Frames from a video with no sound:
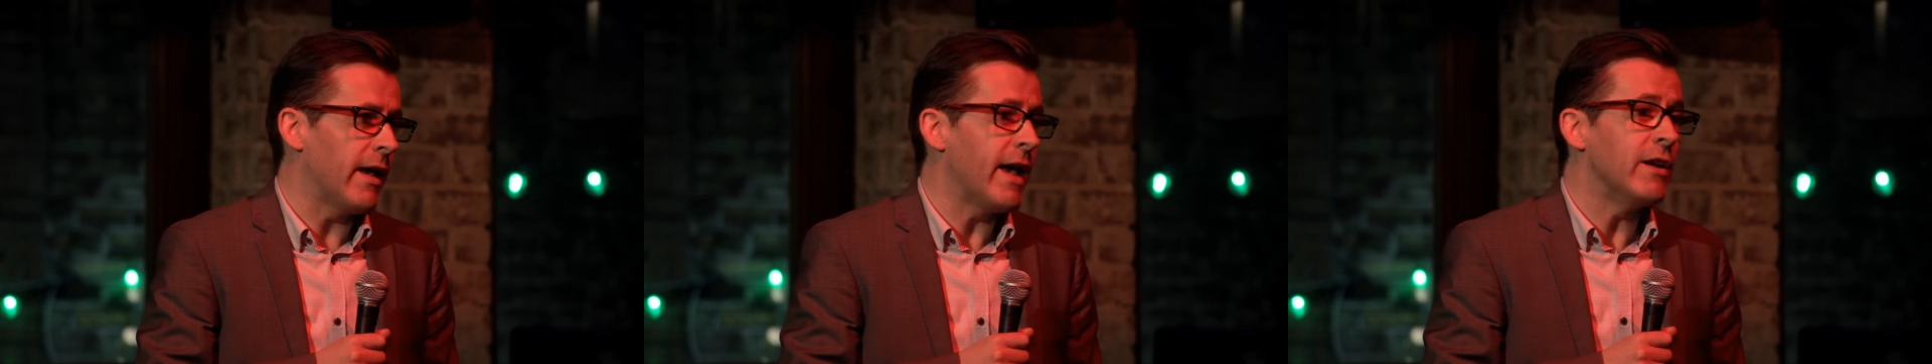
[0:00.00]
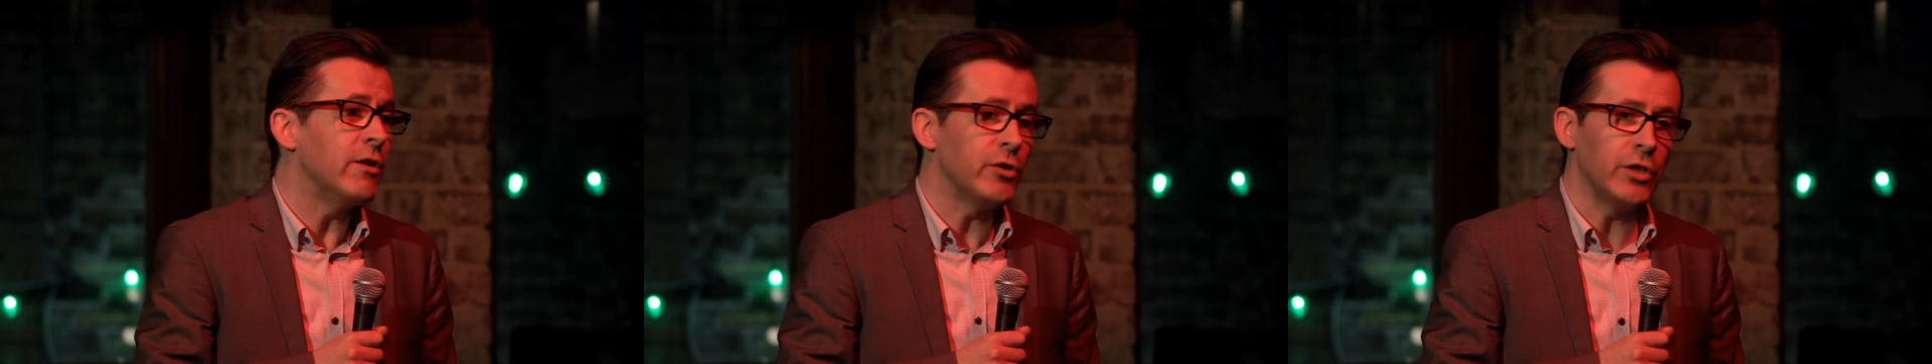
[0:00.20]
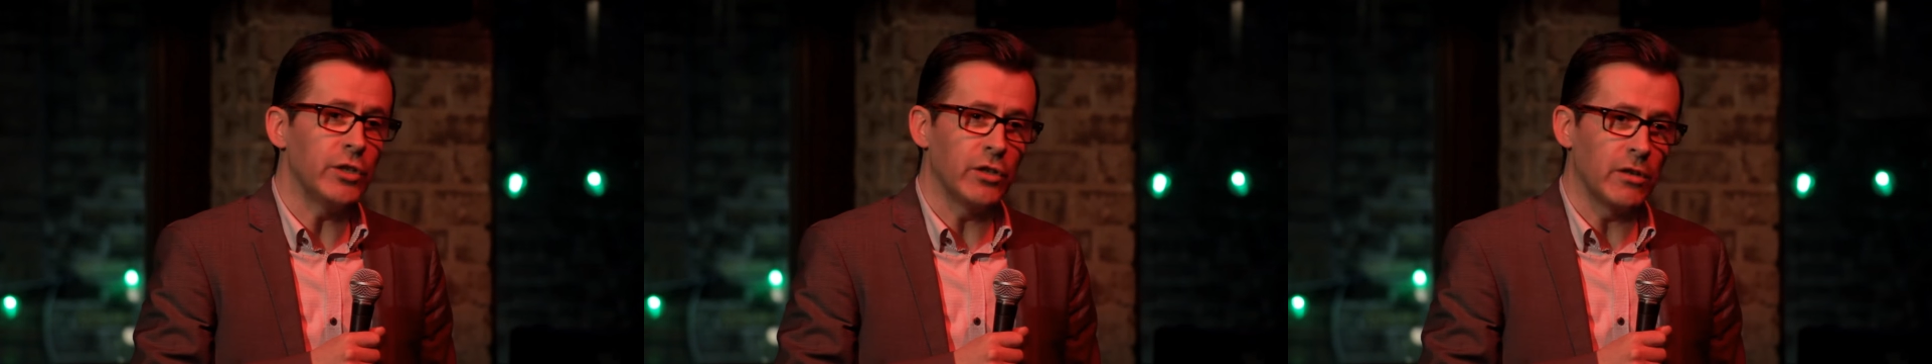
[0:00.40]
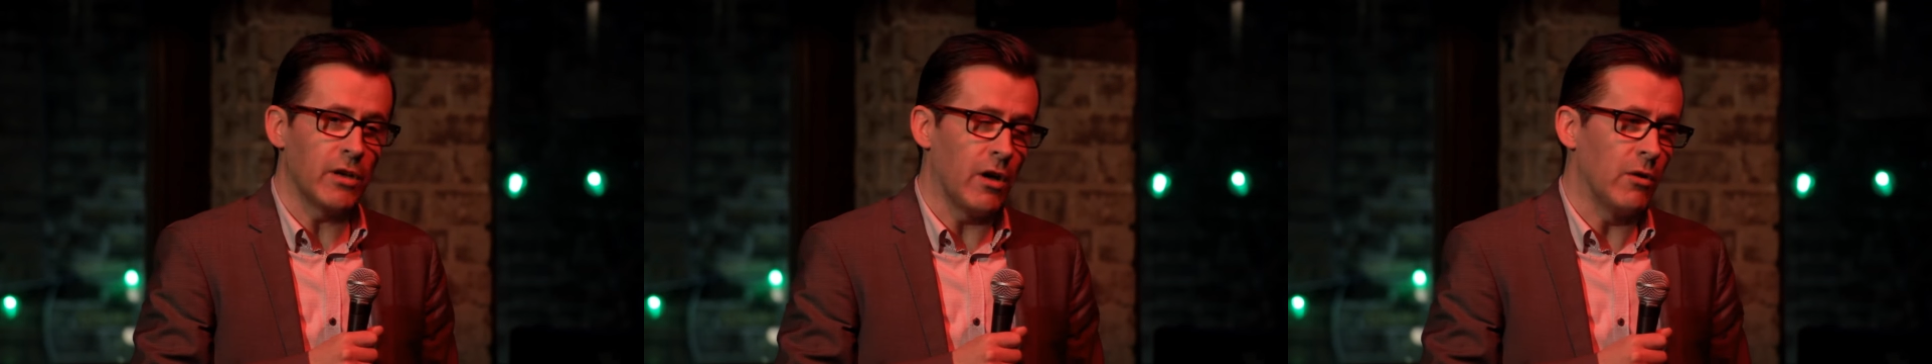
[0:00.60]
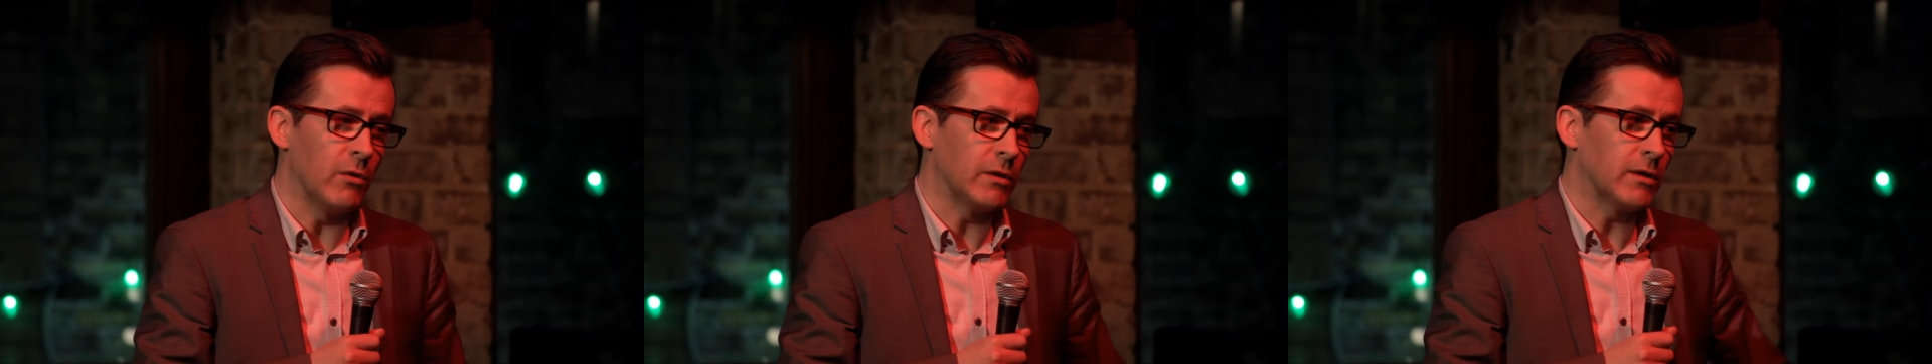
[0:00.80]
energy to
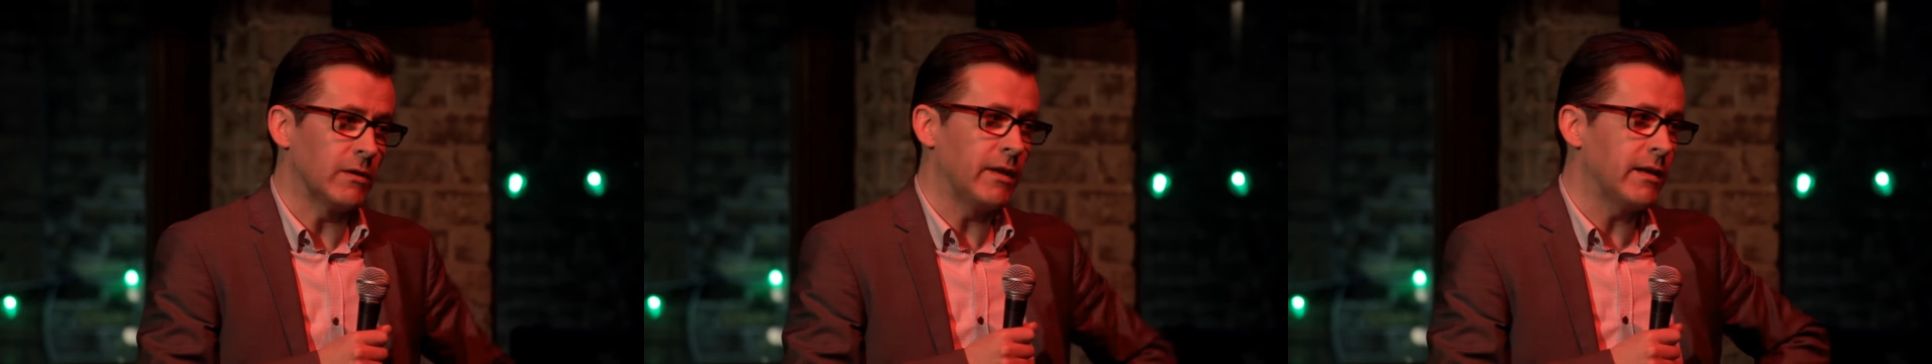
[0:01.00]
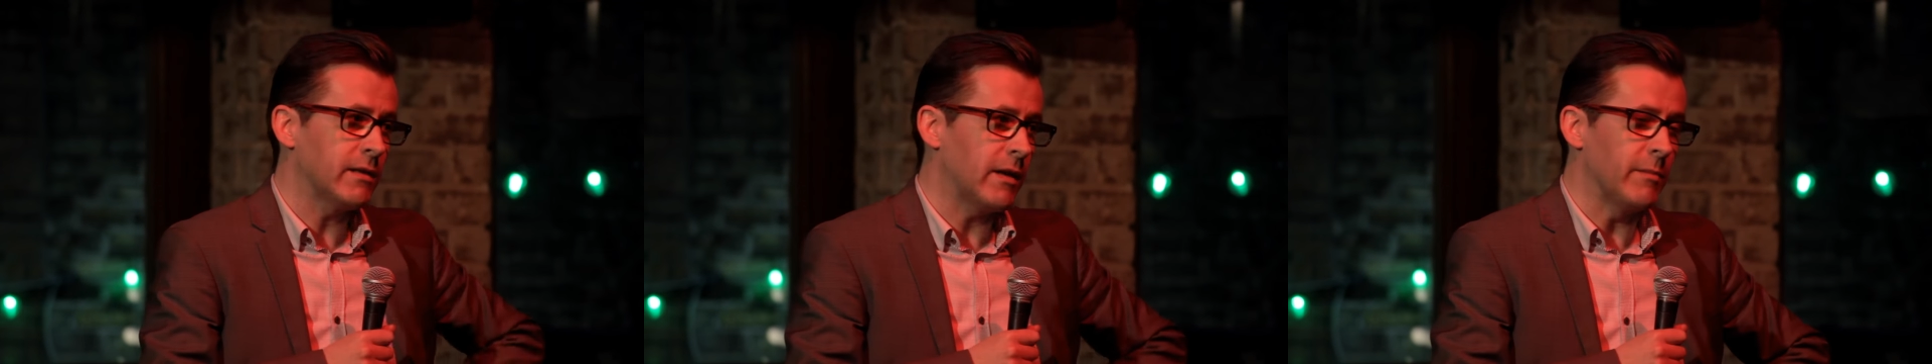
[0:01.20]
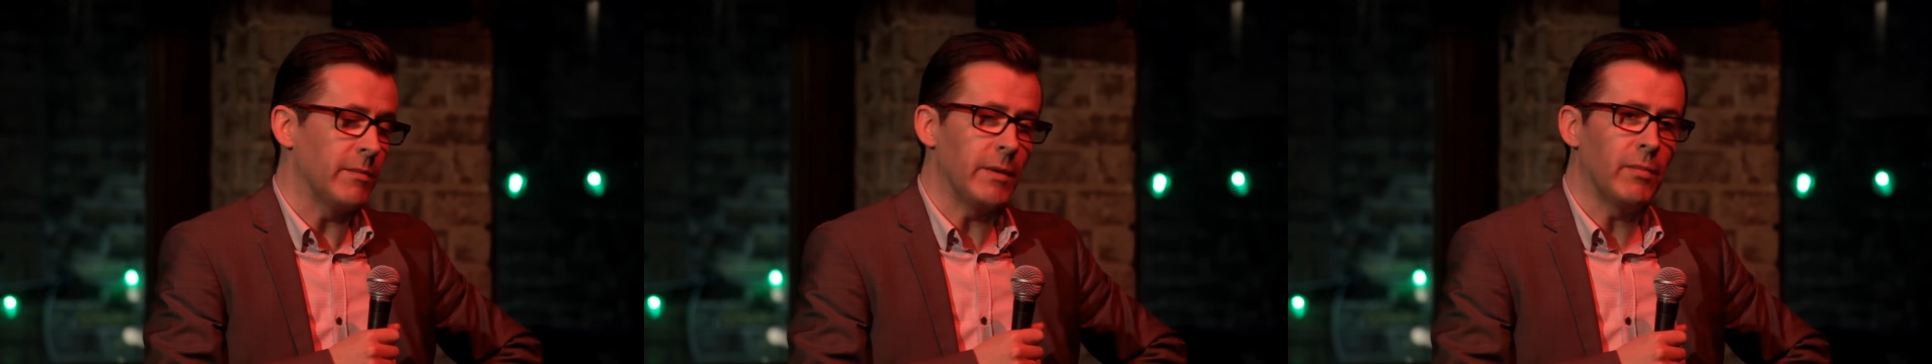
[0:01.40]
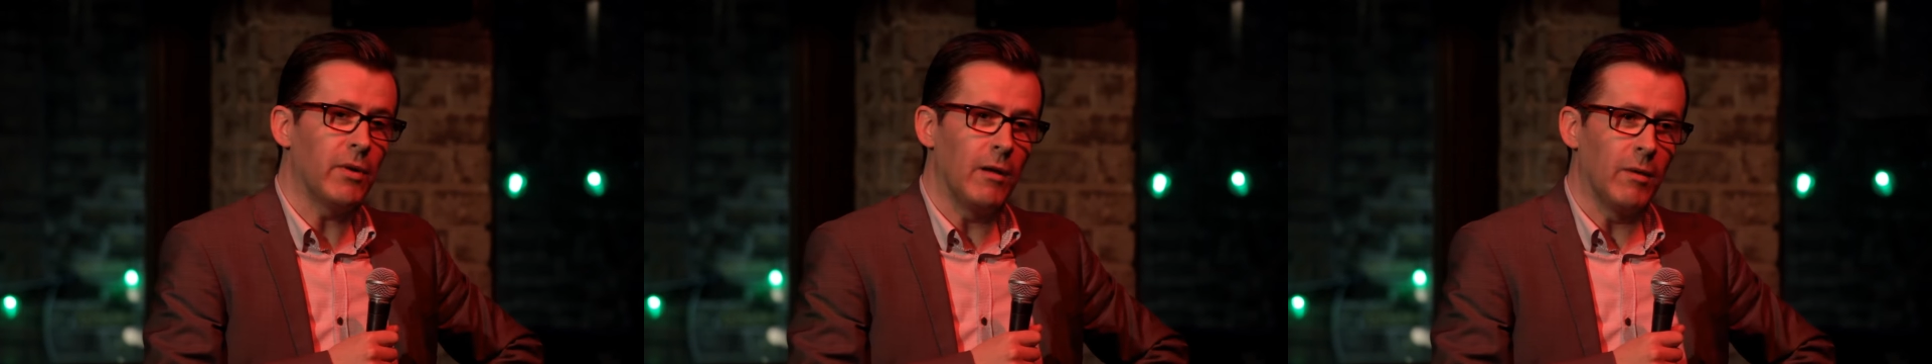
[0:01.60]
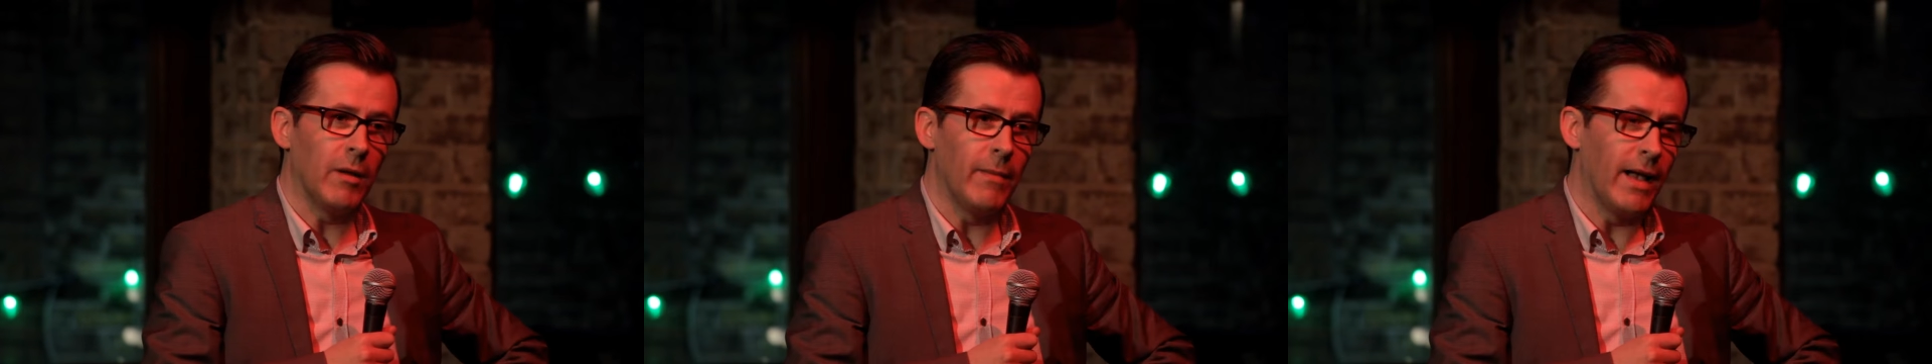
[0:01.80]
go, so that can be
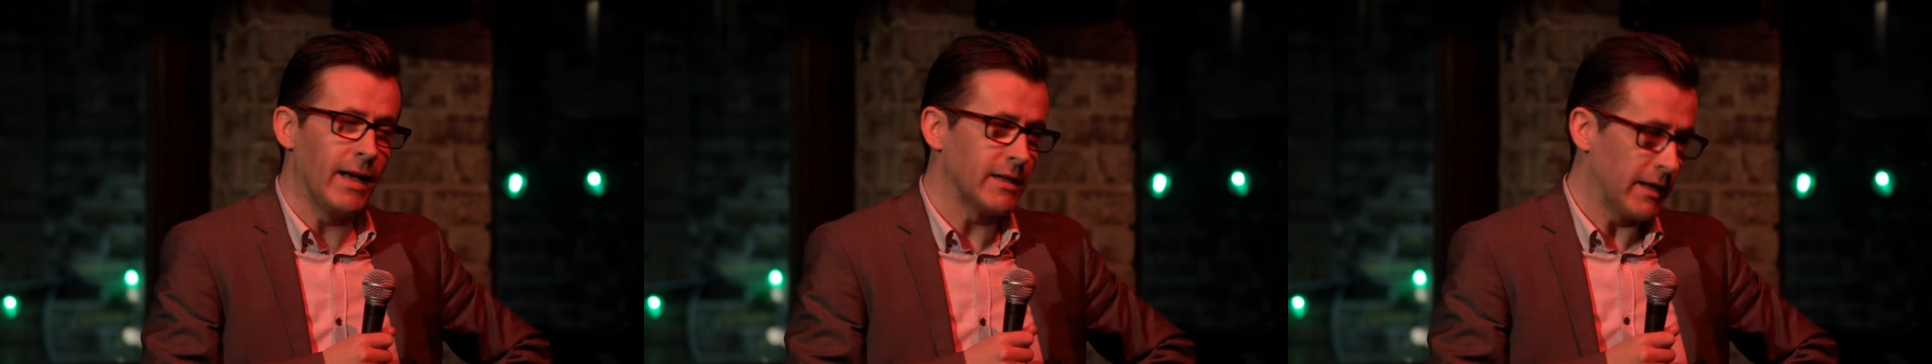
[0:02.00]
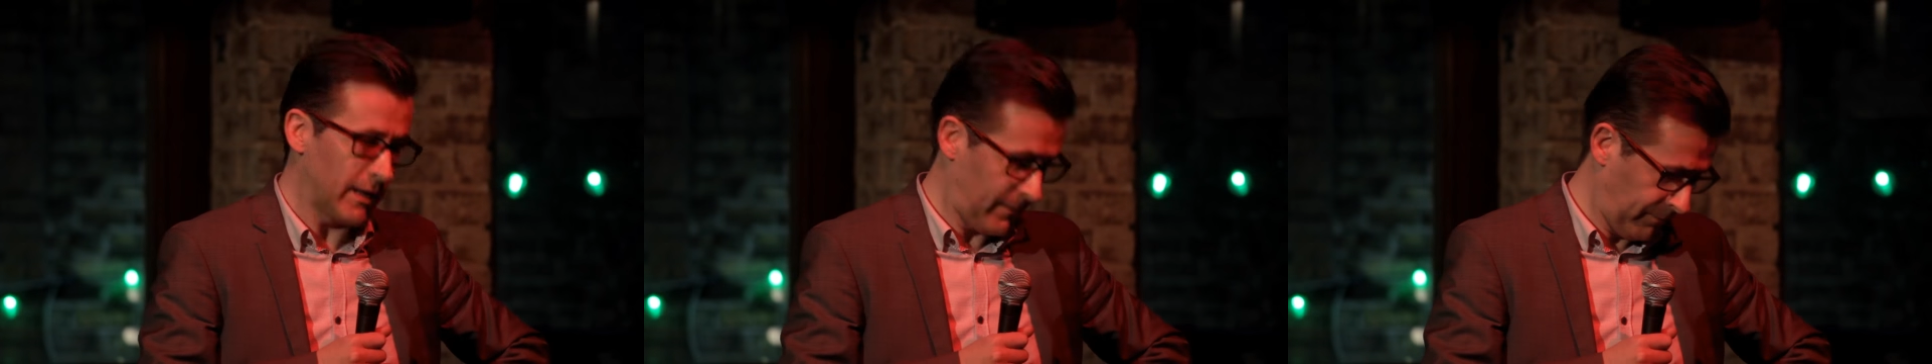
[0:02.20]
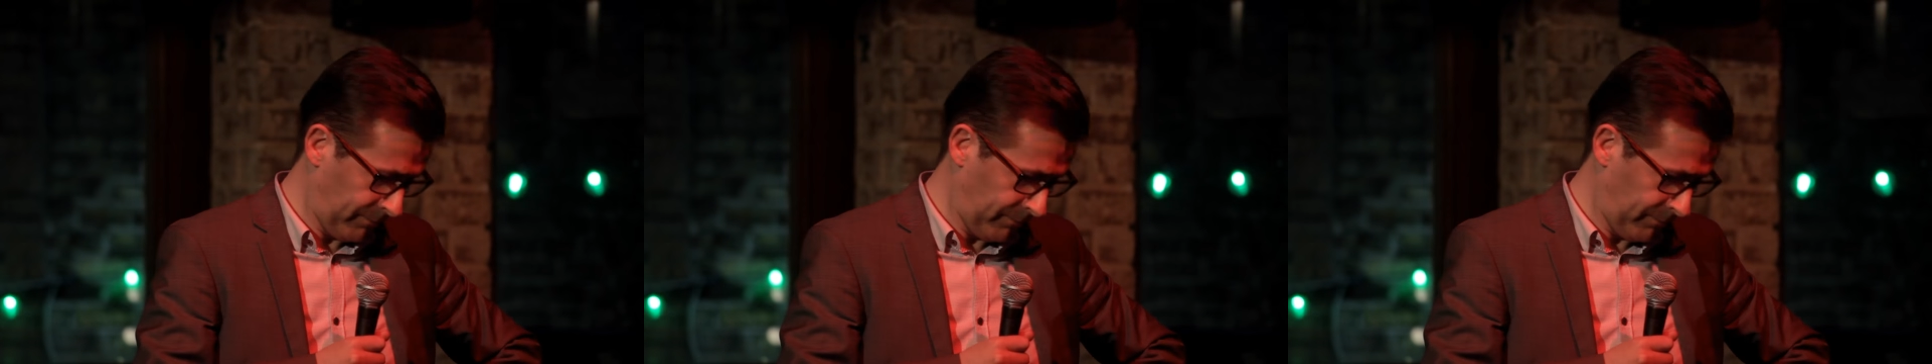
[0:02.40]
problematic.